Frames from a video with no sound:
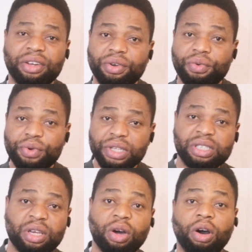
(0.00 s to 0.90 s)
the
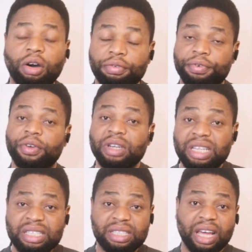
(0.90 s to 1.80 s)
risk of
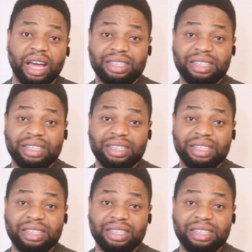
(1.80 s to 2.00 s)
this